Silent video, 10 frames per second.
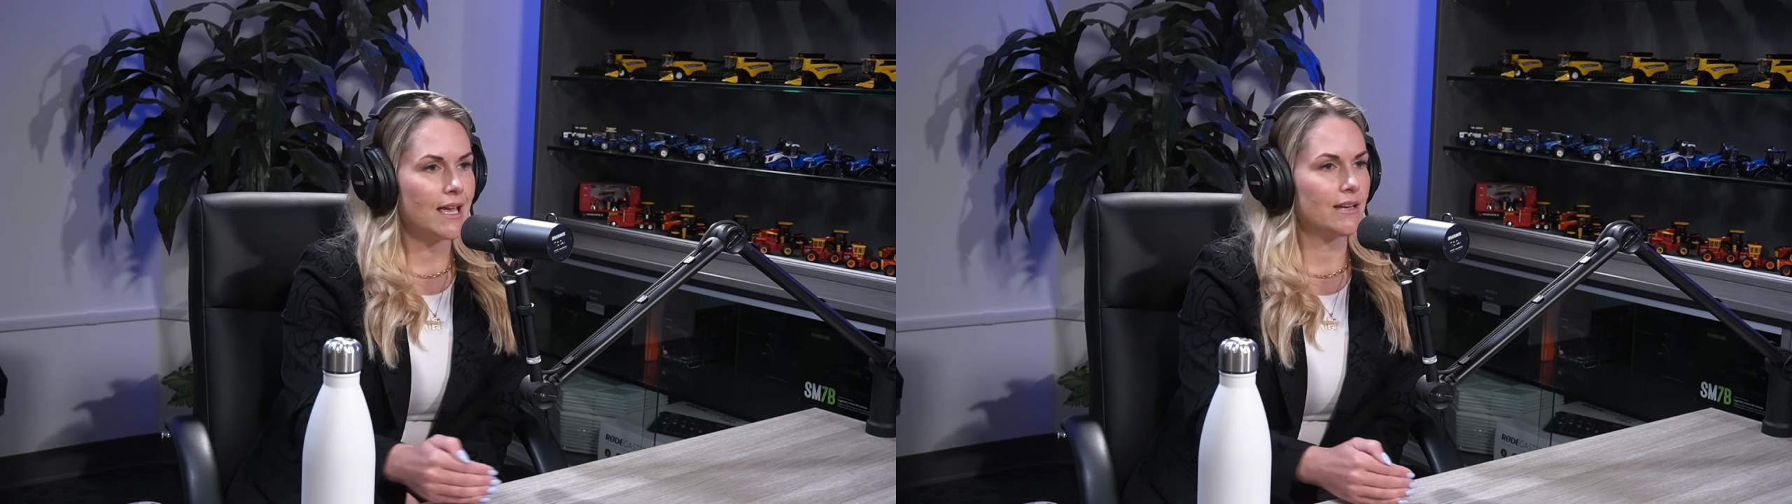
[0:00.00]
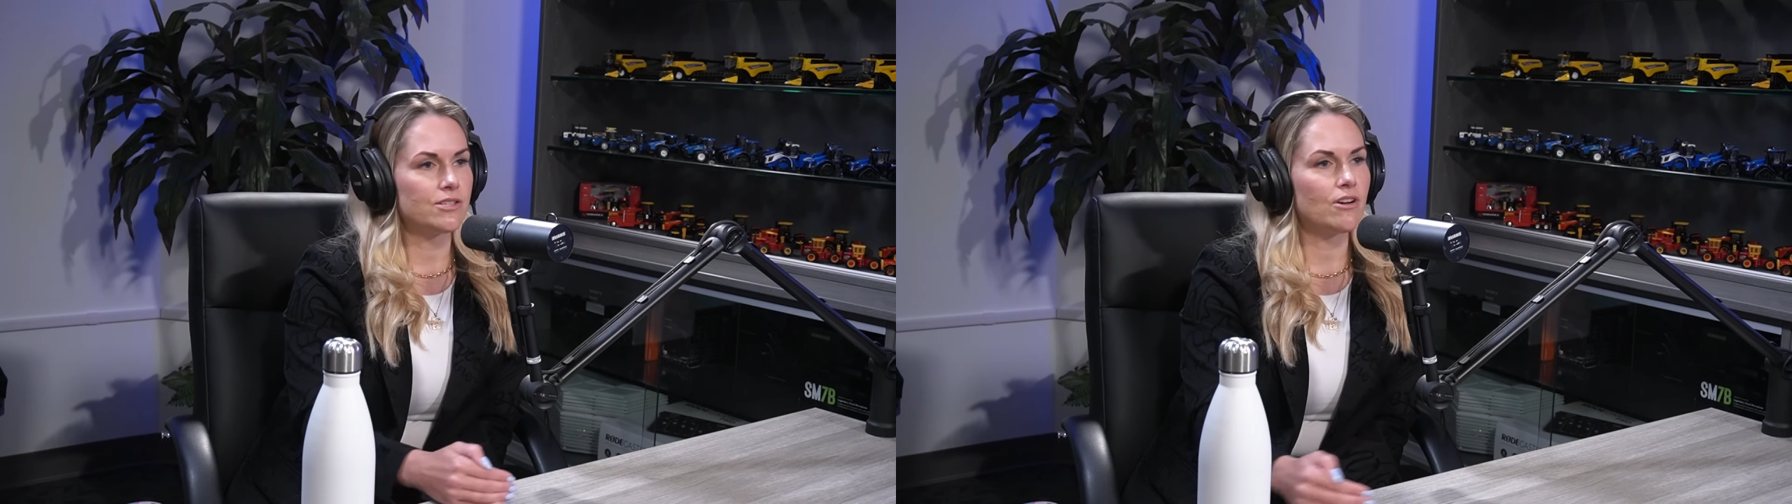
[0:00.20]

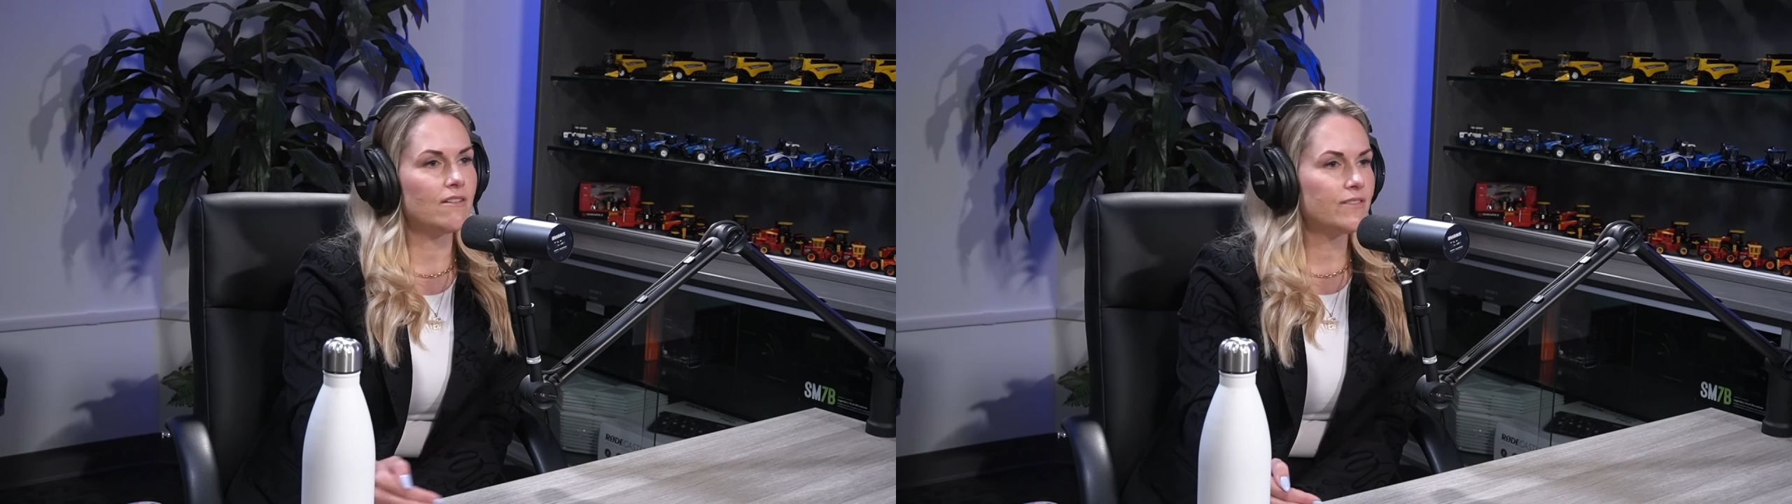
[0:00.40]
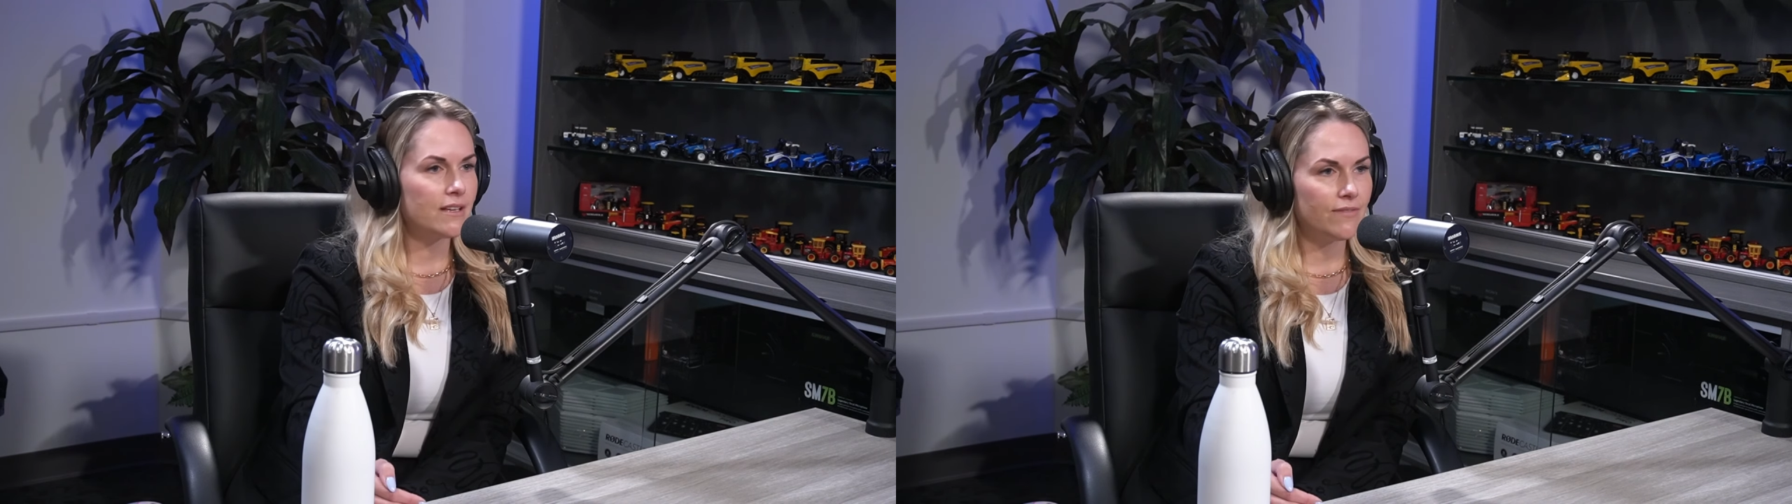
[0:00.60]

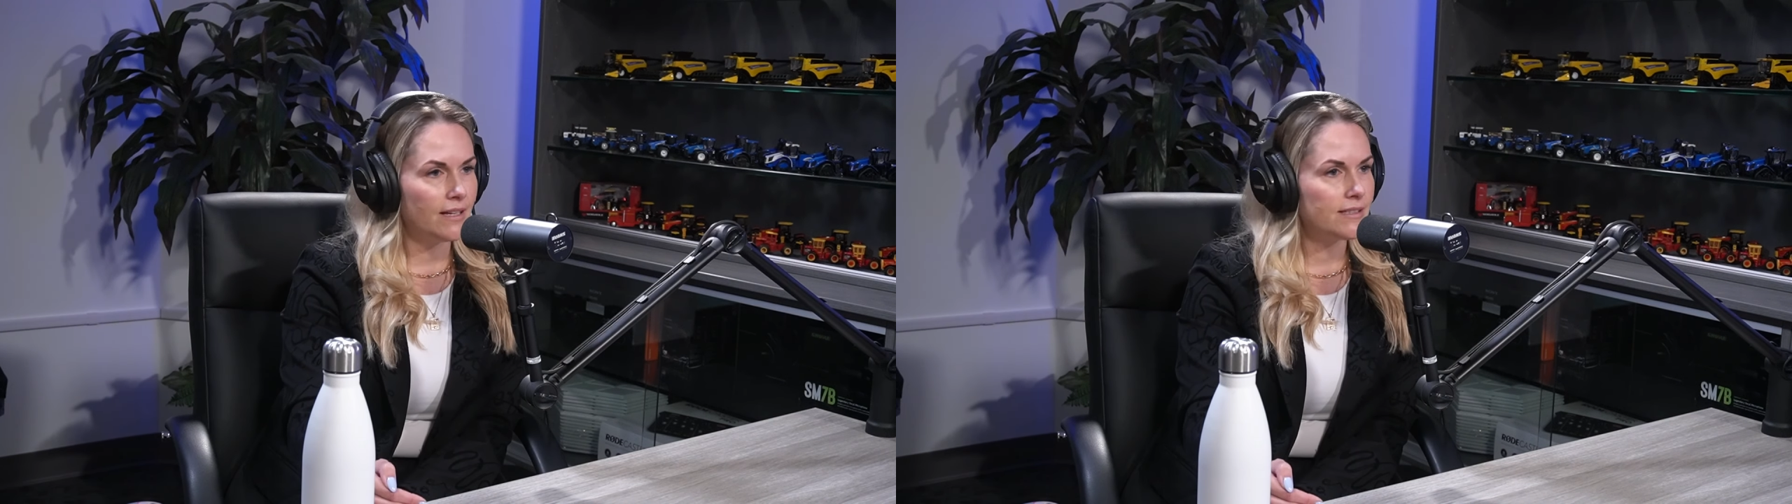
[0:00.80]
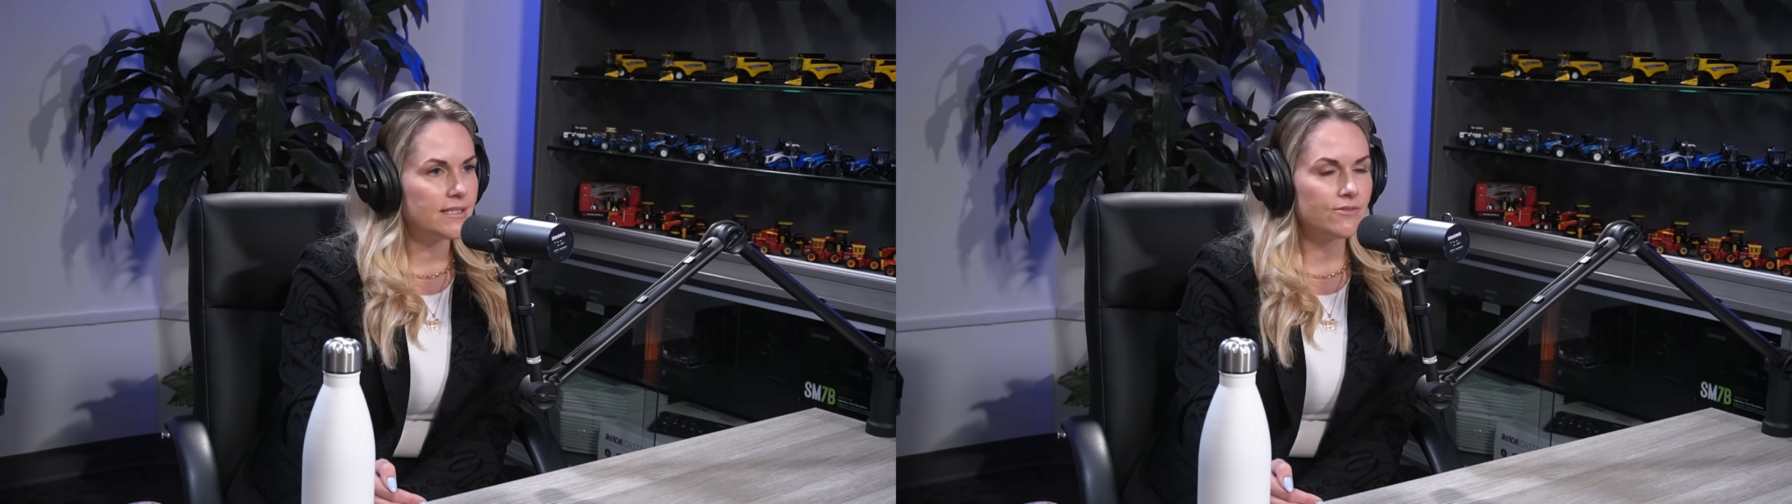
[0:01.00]
catastrophic
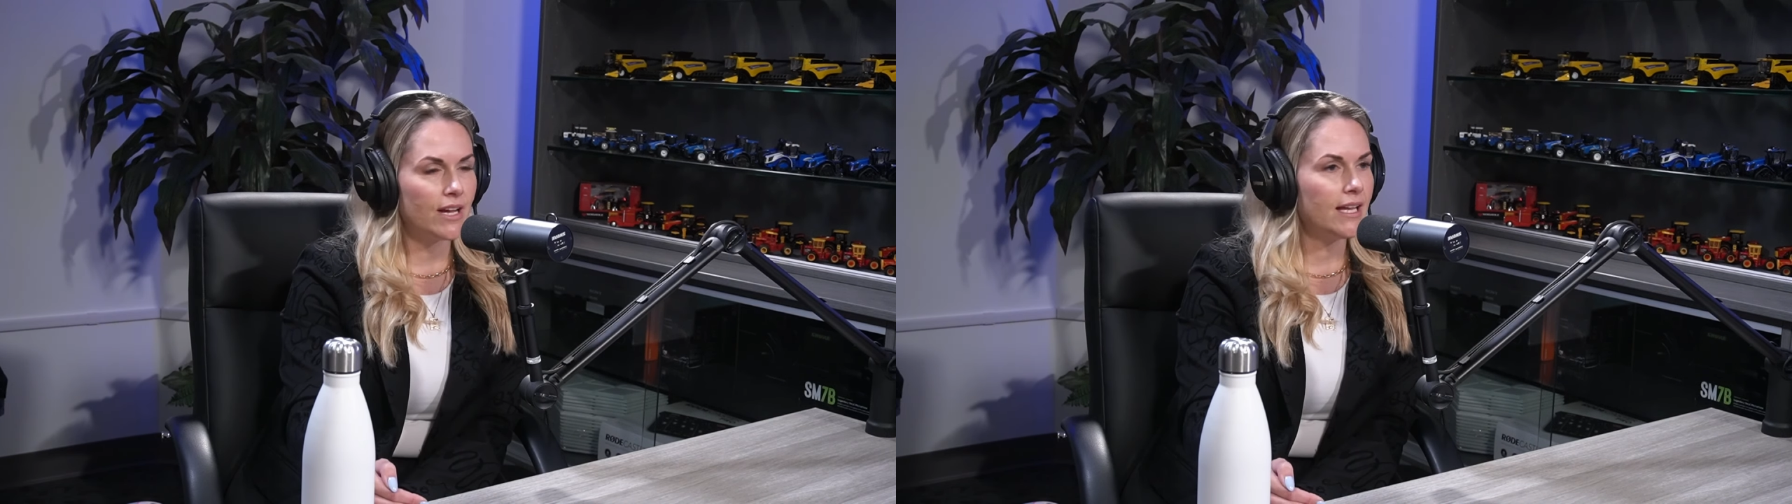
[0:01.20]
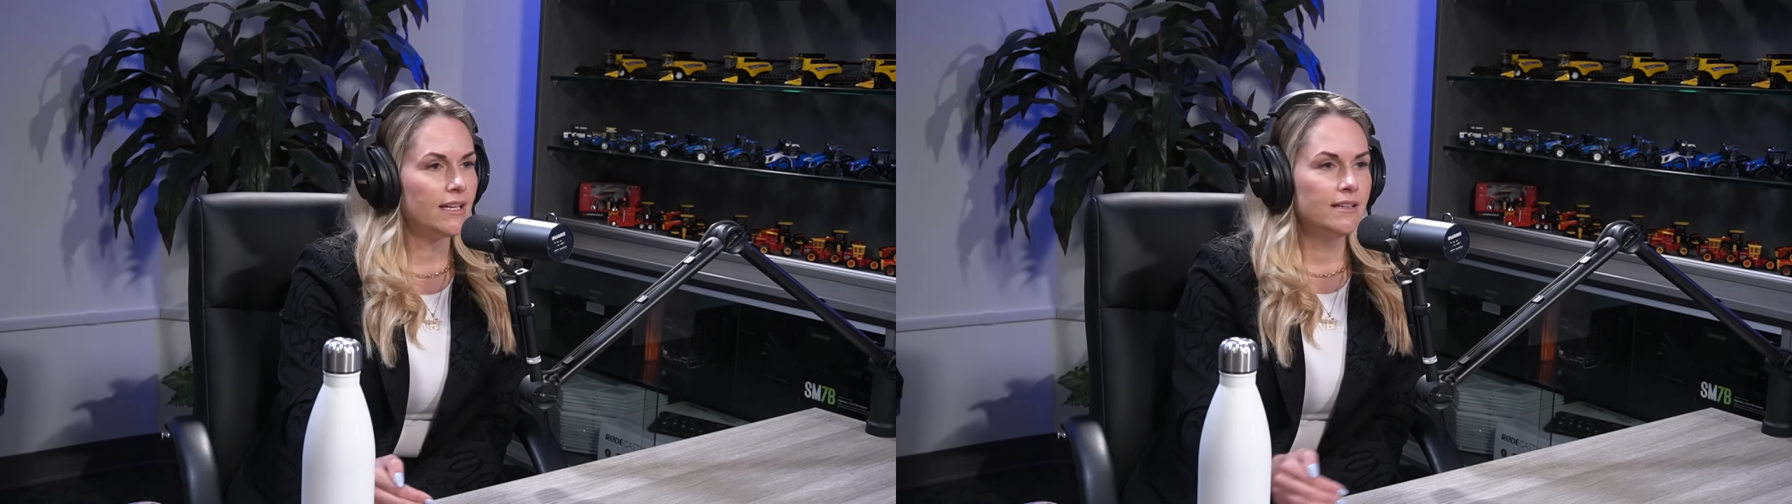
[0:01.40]
events, right?